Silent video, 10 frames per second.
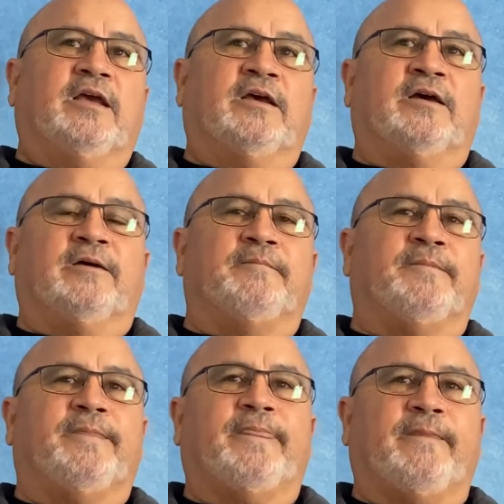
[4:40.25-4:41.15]
Um,
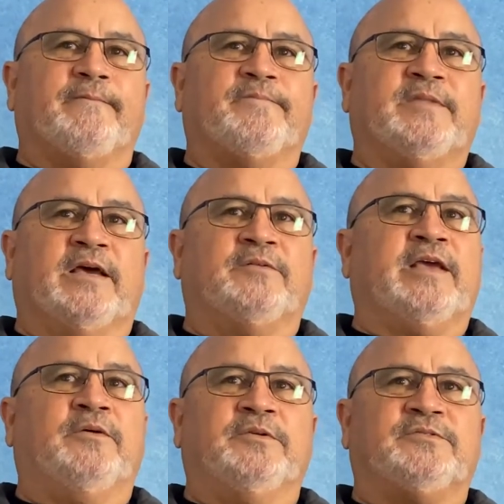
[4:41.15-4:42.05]
that,
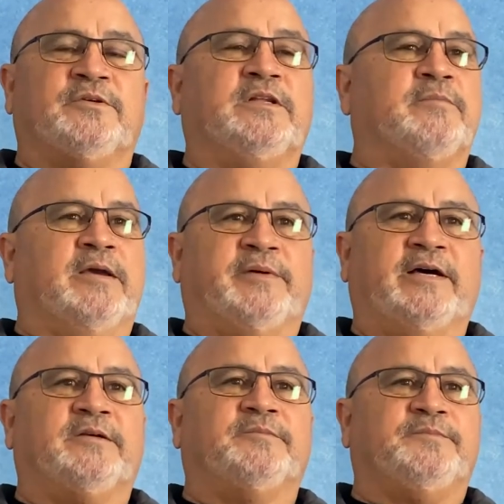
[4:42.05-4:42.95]
that was truly my
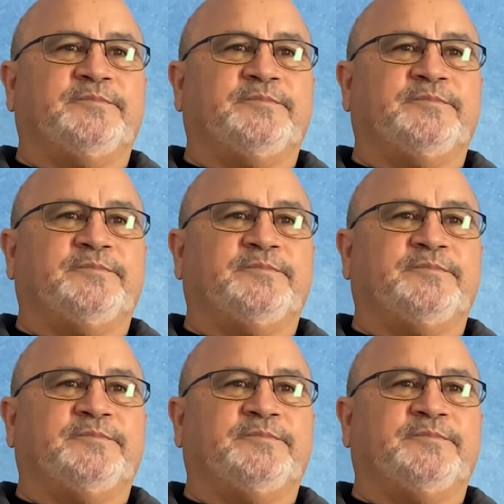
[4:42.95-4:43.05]
bottom.